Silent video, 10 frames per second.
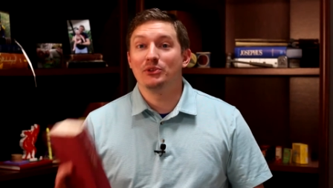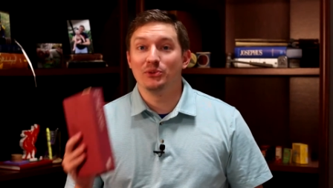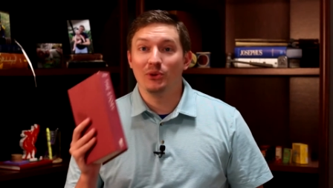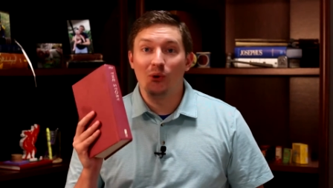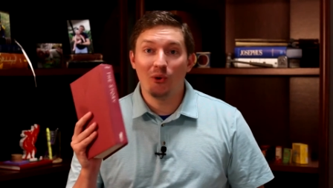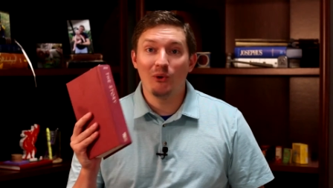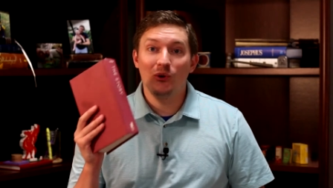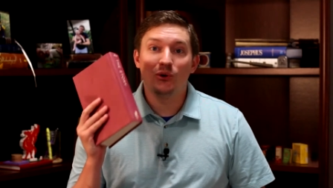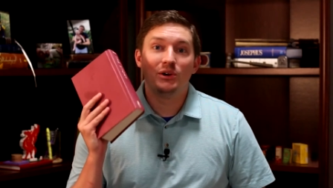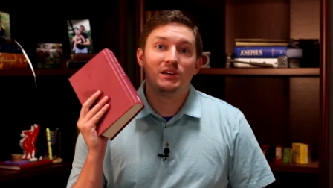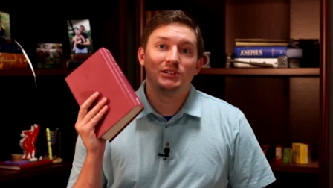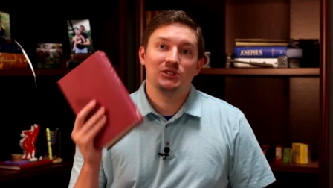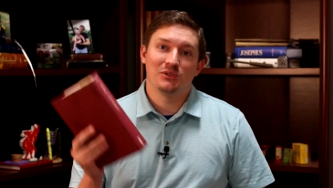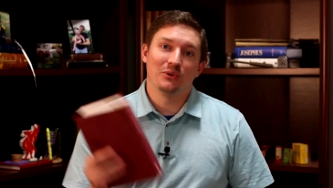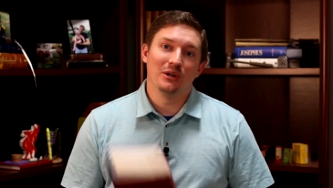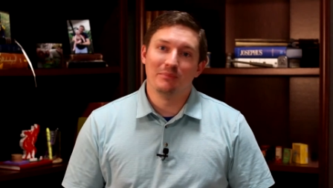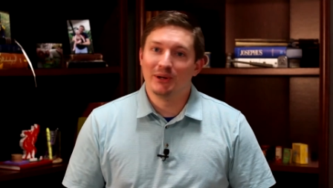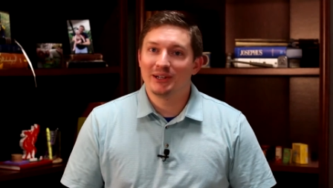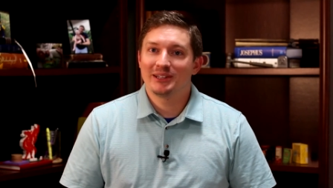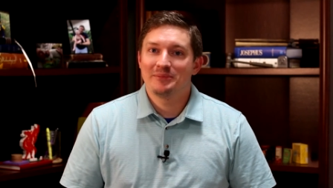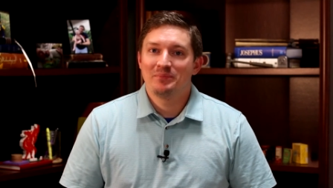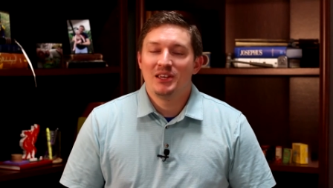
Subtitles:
through the whole storybook.